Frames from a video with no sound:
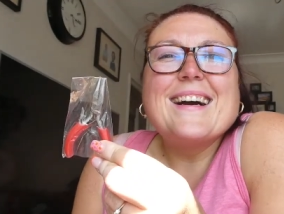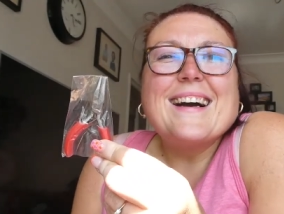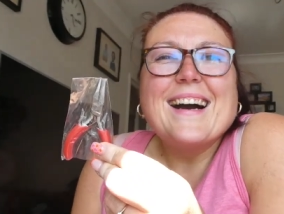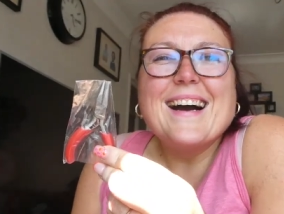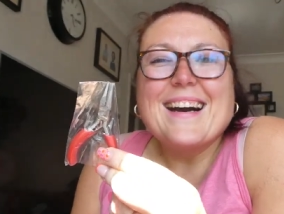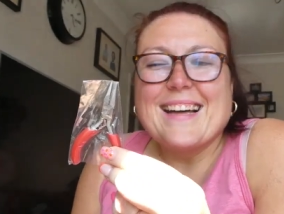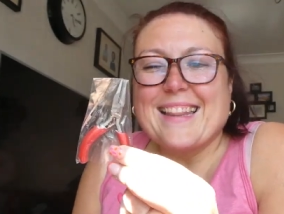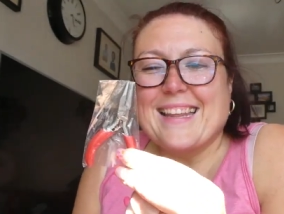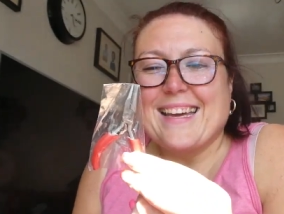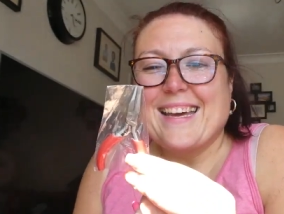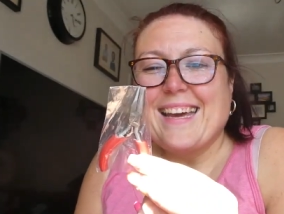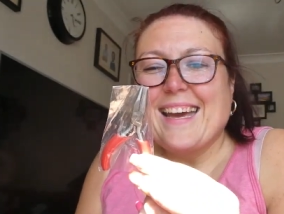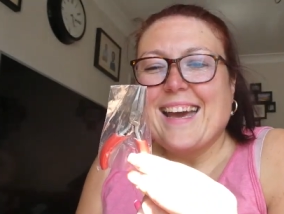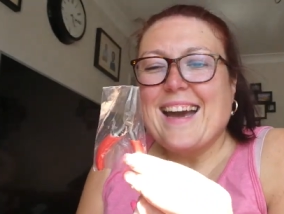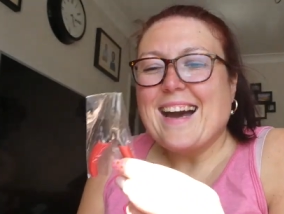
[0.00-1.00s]

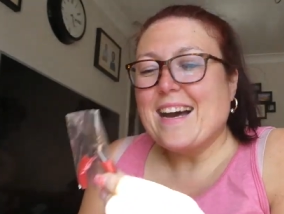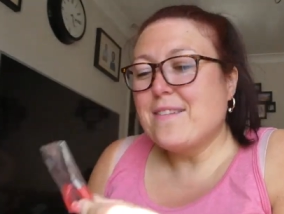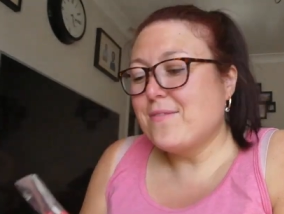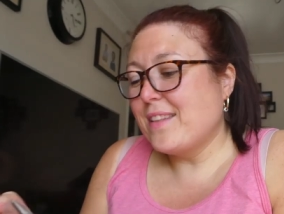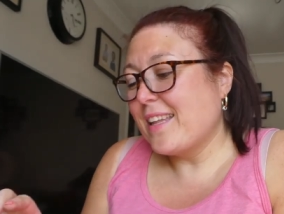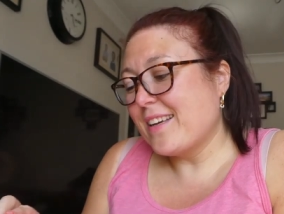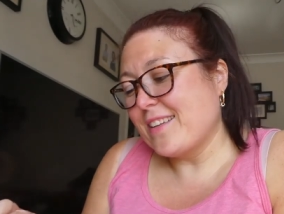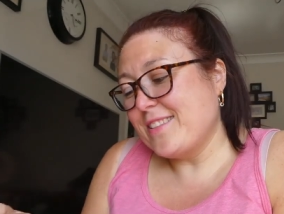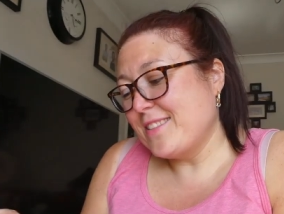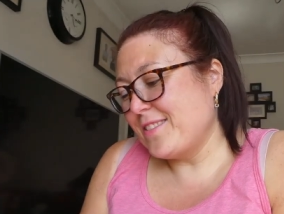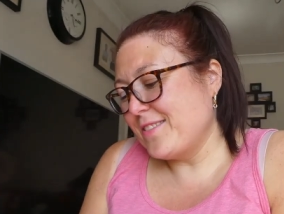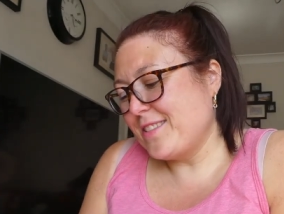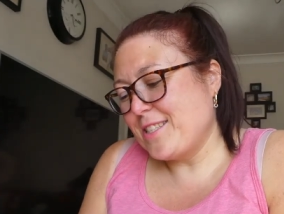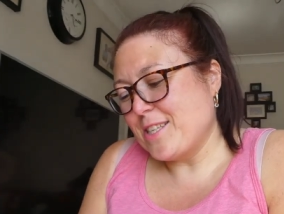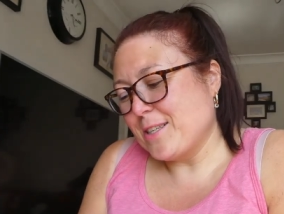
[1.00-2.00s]
um, they're going to
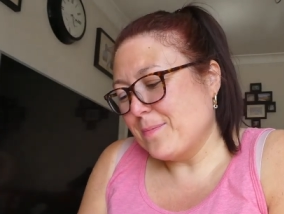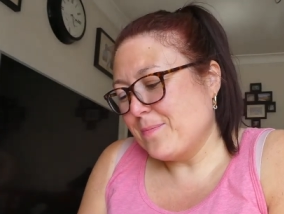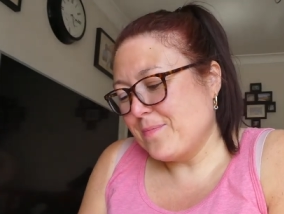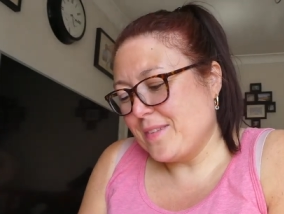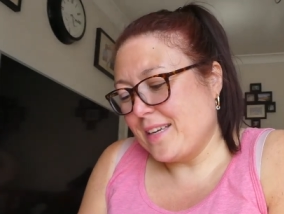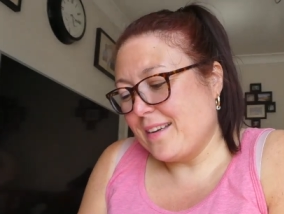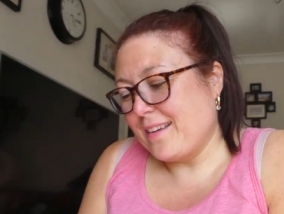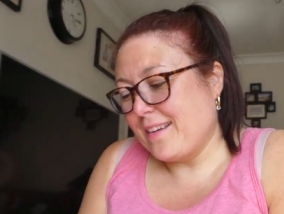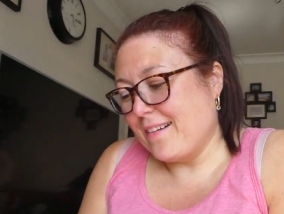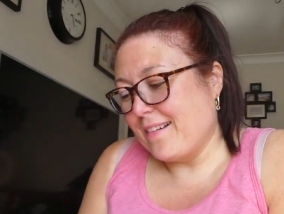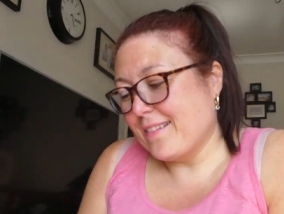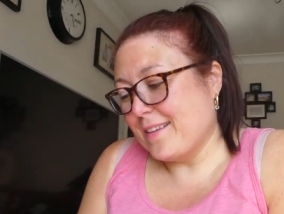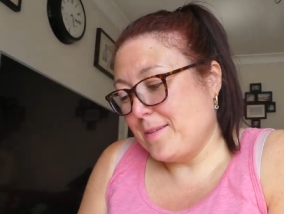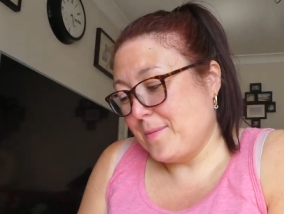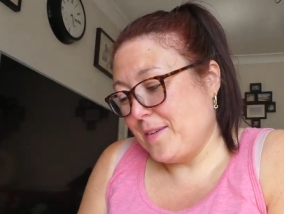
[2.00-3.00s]
do the job, they
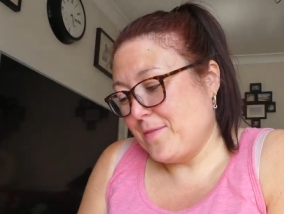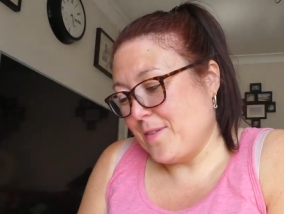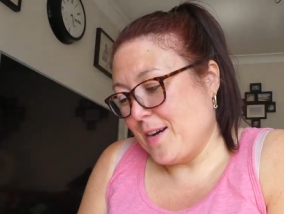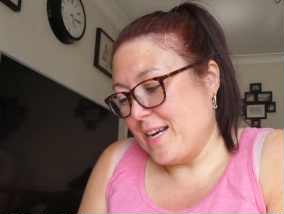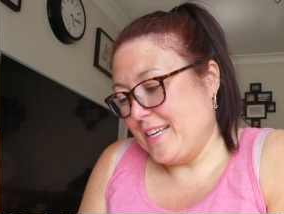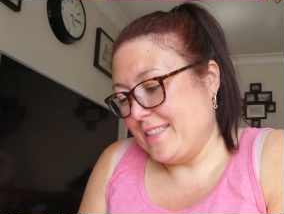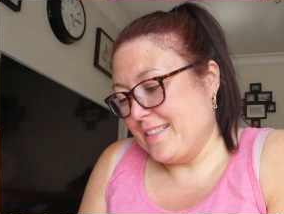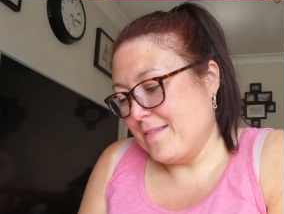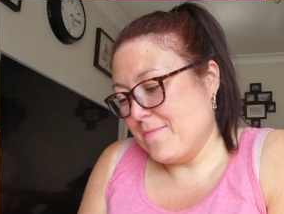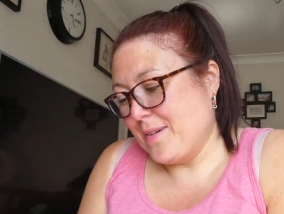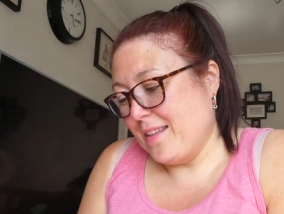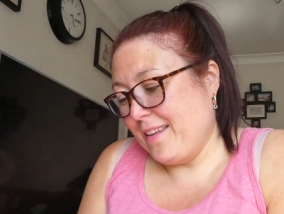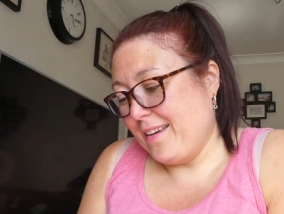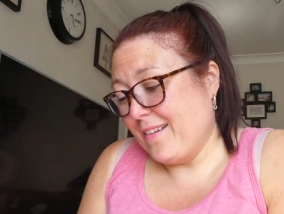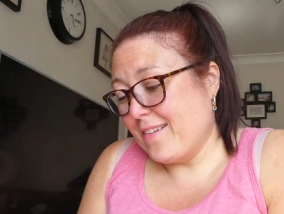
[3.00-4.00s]
are going to be fine,
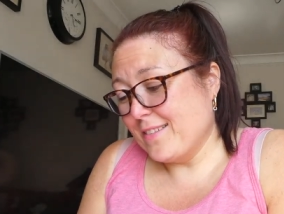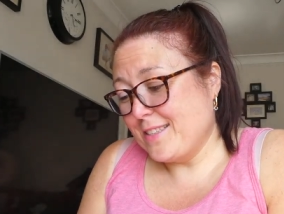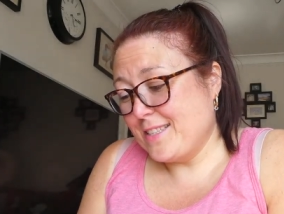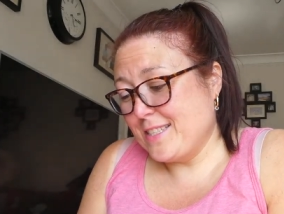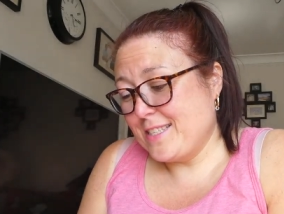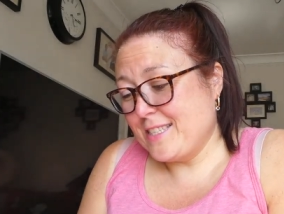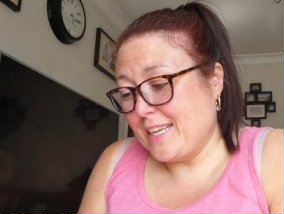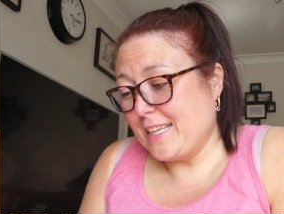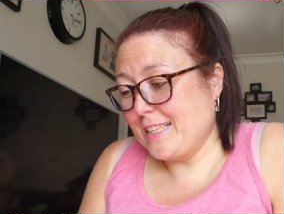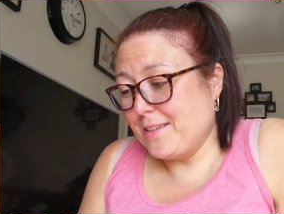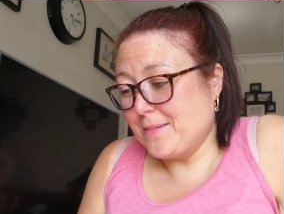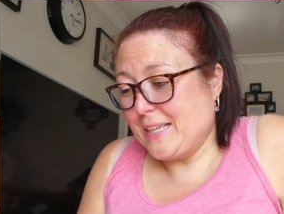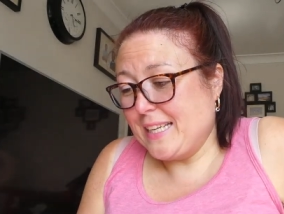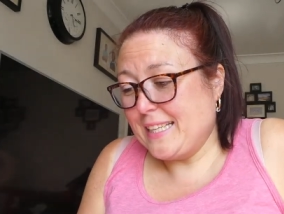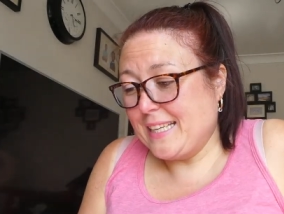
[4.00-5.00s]
but they are teeny
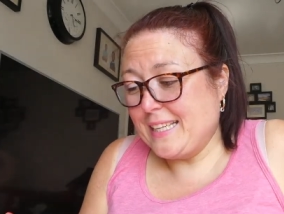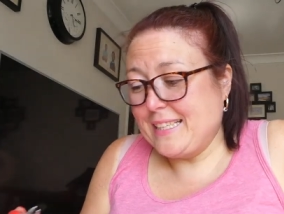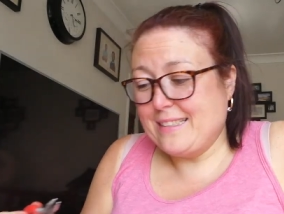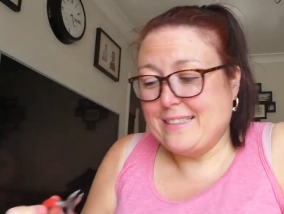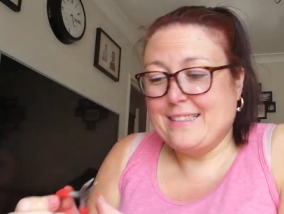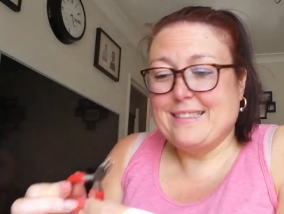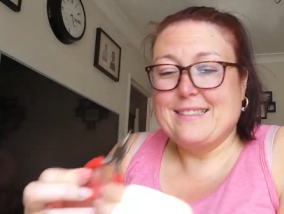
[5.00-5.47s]
weeny.